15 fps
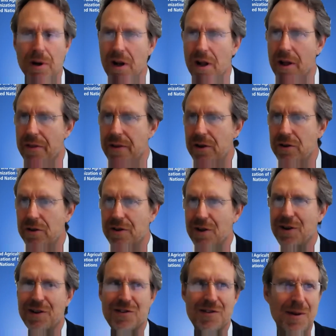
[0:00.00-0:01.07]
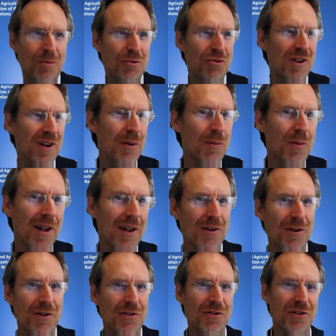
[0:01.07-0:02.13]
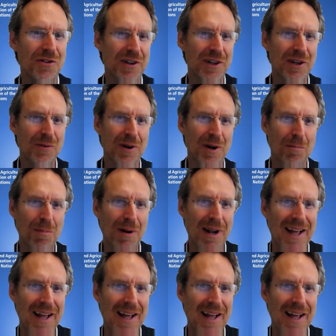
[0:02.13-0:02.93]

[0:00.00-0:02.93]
Paul. I think you did exceptionally well considering you weren't